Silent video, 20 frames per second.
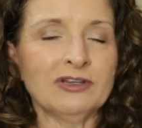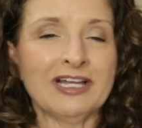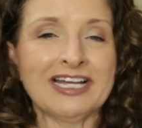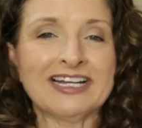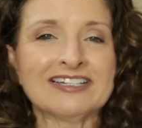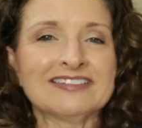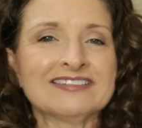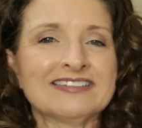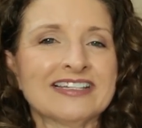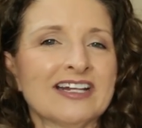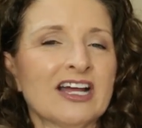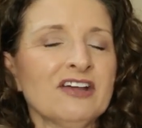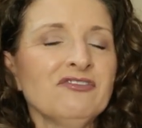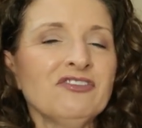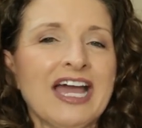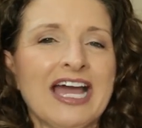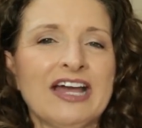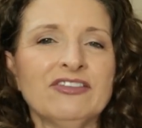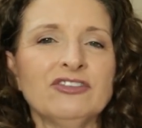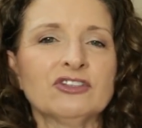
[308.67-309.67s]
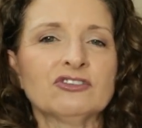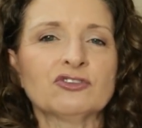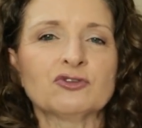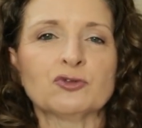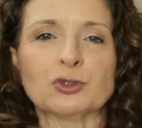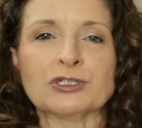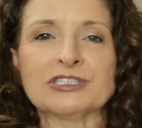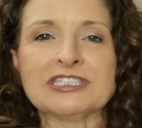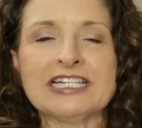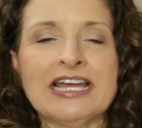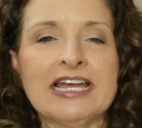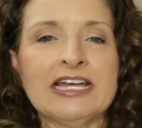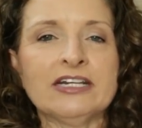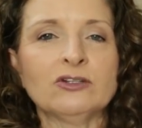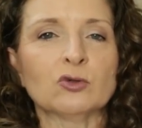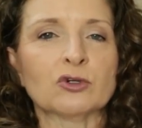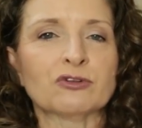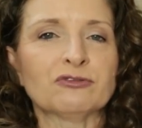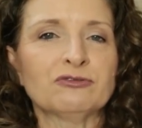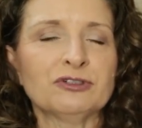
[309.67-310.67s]
Like I said, I've had this for
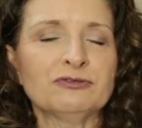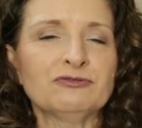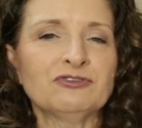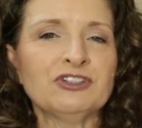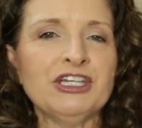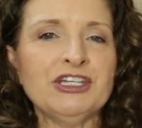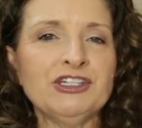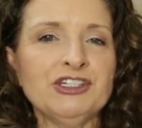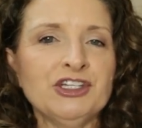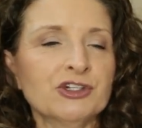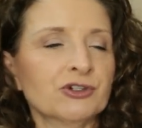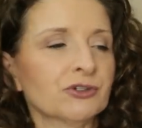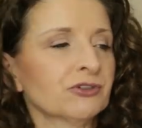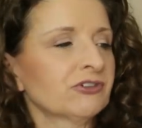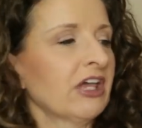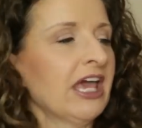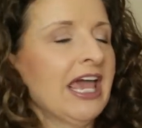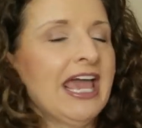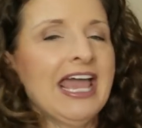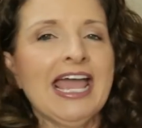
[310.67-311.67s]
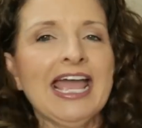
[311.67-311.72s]
10 or 15 years,